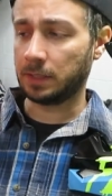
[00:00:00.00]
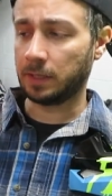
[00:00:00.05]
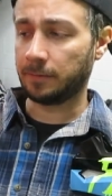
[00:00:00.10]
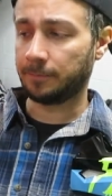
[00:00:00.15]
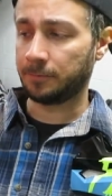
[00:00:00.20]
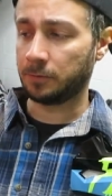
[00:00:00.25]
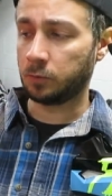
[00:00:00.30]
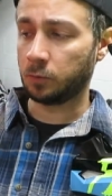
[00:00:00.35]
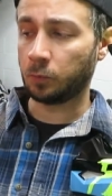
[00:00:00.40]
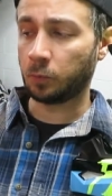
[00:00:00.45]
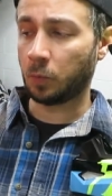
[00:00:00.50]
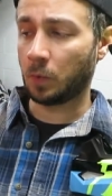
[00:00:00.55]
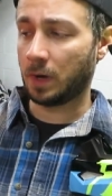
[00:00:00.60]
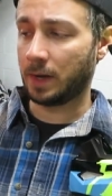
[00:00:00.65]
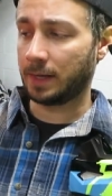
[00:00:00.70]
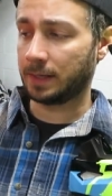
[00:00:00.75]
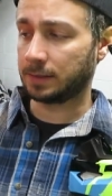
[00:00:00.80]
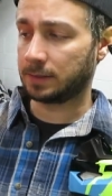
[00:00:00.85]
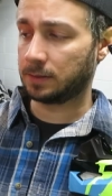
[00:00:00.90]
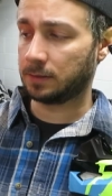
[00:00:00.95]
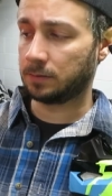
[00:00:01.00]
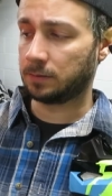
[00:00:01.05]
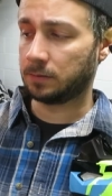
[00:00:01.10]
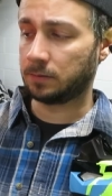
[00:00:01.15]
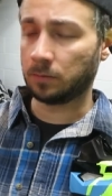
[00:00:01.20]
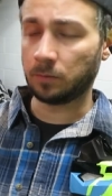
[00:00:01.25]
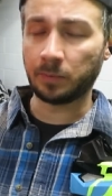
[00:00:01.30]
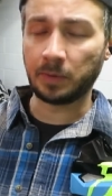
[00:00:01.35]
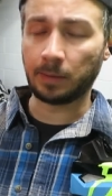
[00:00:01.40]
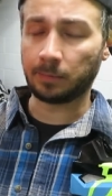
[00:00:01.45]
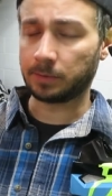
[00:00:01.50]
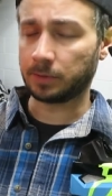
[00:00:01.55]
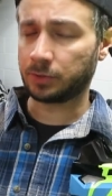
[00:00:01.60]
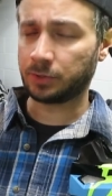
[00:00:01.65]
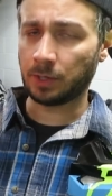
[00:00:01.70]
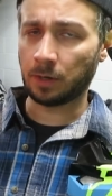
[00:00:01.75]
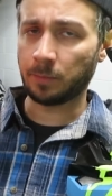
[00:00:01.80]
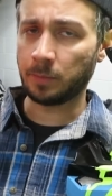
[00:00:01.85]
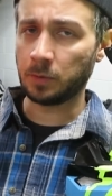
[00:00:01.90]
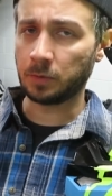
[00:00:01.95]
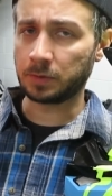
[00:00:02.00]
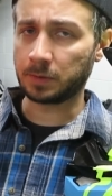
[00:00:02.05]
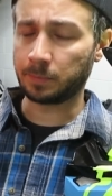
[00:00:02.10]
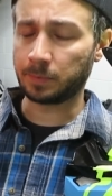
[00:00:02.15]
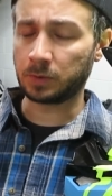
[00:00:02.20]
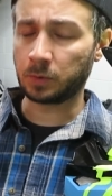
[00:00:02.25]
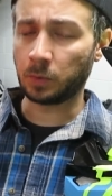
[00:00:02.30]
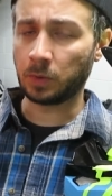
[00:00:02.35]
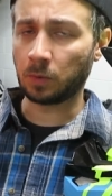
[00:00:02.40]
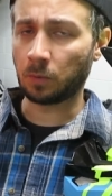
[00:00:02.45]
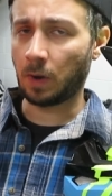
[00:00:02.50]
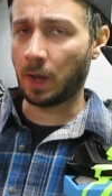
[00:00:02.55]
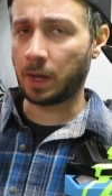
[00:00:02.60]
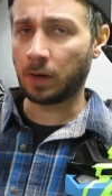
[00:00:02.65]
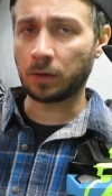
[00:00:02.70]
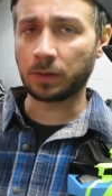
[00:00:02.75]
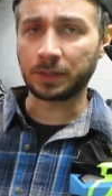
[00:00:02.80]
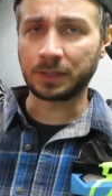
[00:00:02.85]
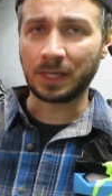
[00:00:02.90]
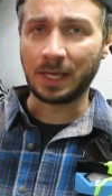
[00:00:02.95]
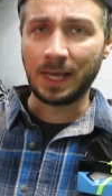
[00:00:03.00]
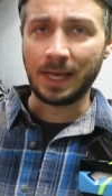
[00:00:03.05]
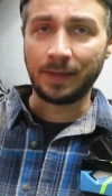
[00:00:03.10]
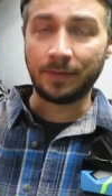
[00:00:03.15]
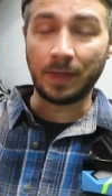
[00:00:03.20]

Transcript: if you want to be able to share music between riders,